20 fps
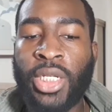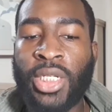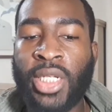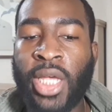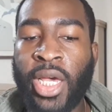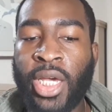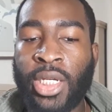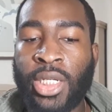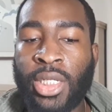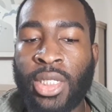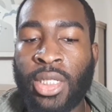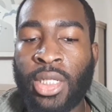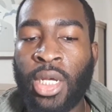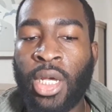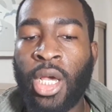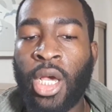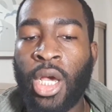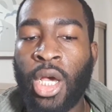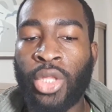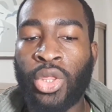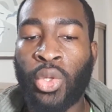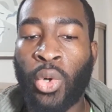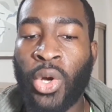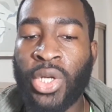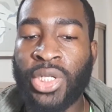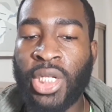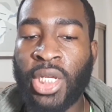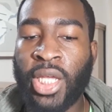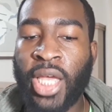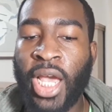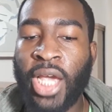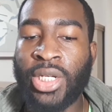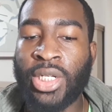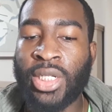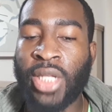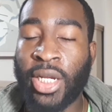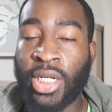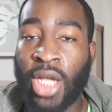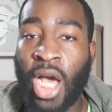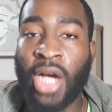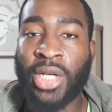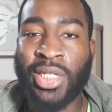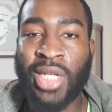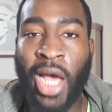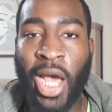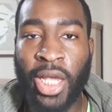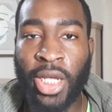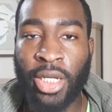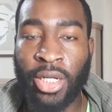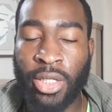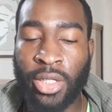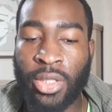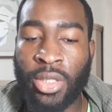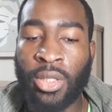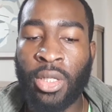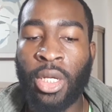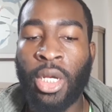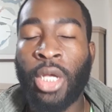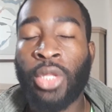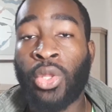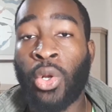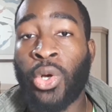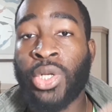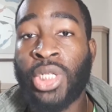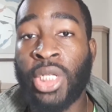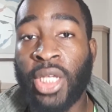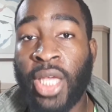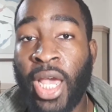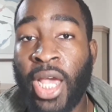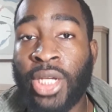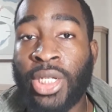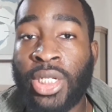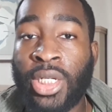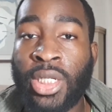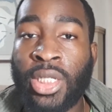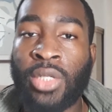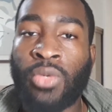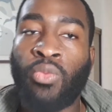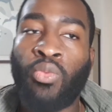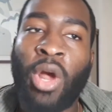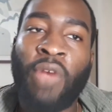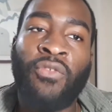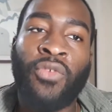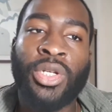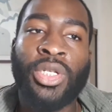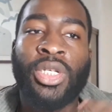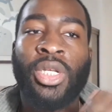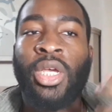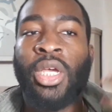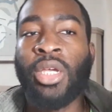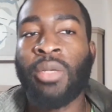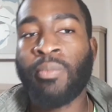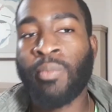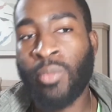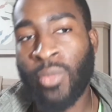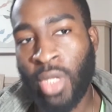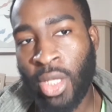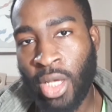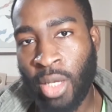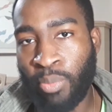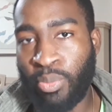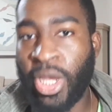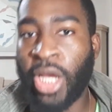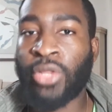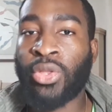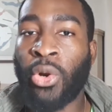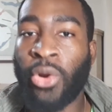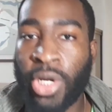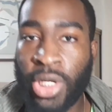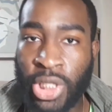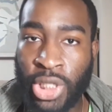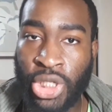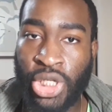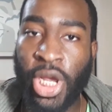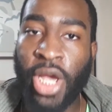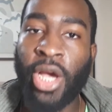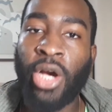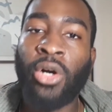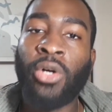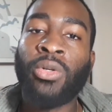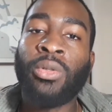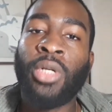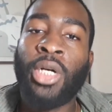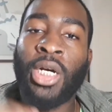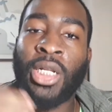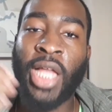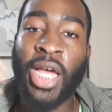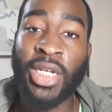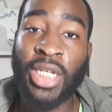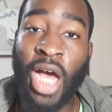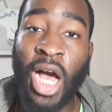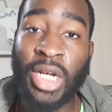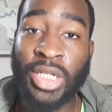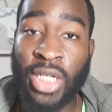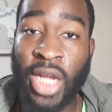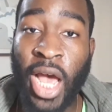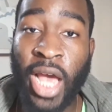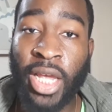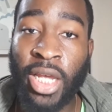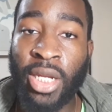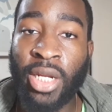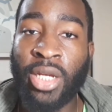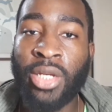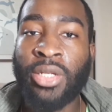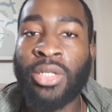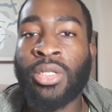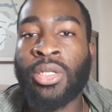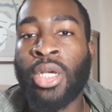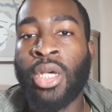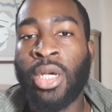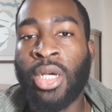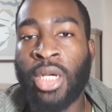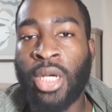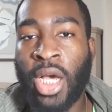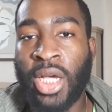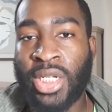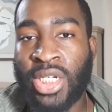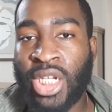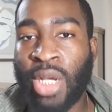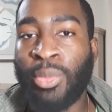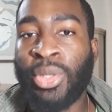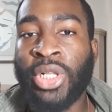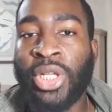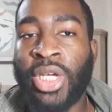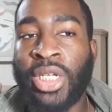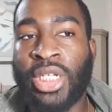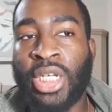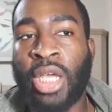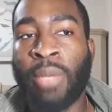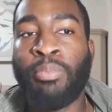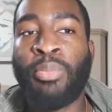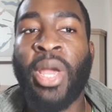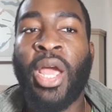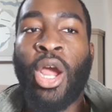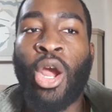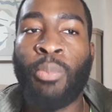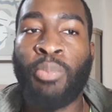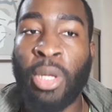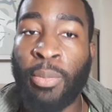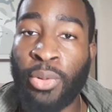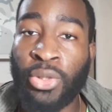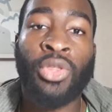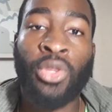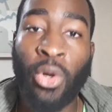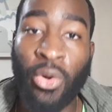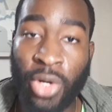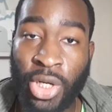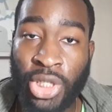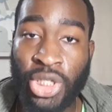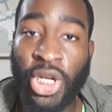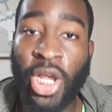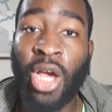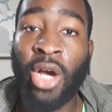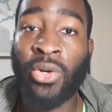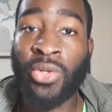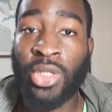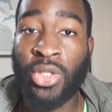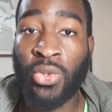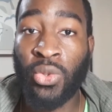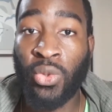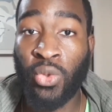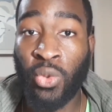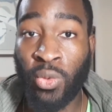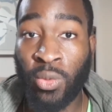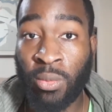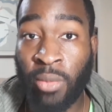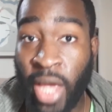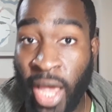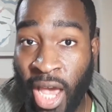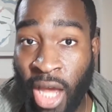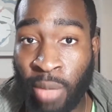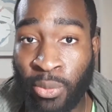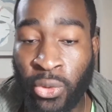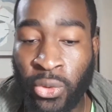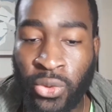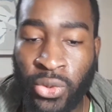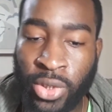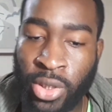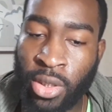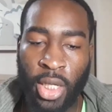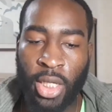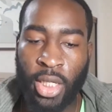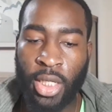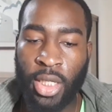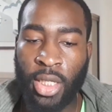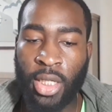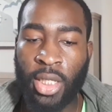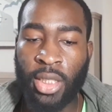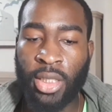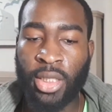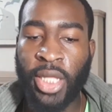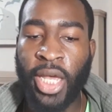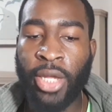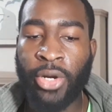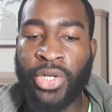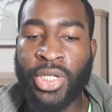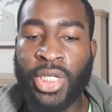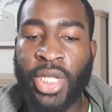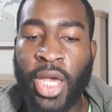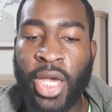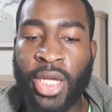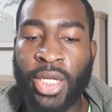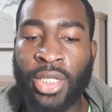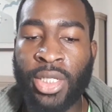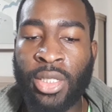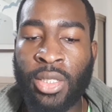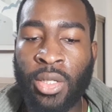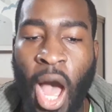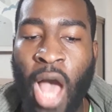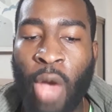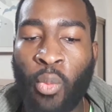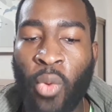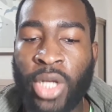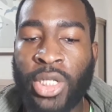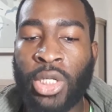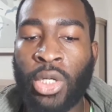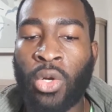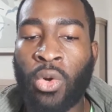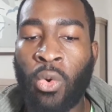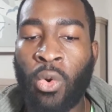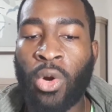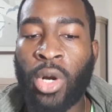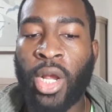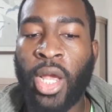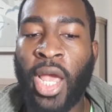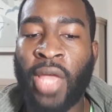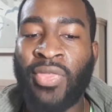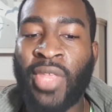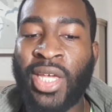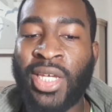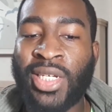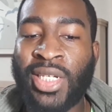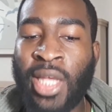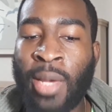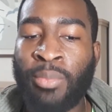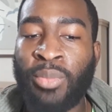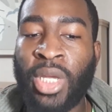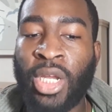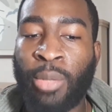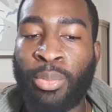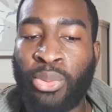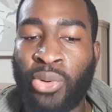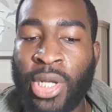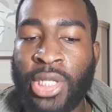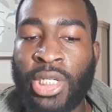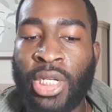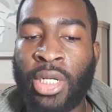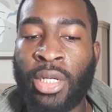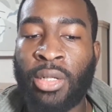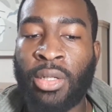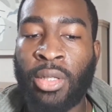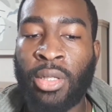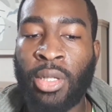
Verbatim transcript: says, throw us in cages like dogs and hyenas. Throw us in cages, referencing being thrown into jail, like dogs and hyenas, a simile to compare people thrown in jail to animals. He later says, I went to court and they sent me to prison.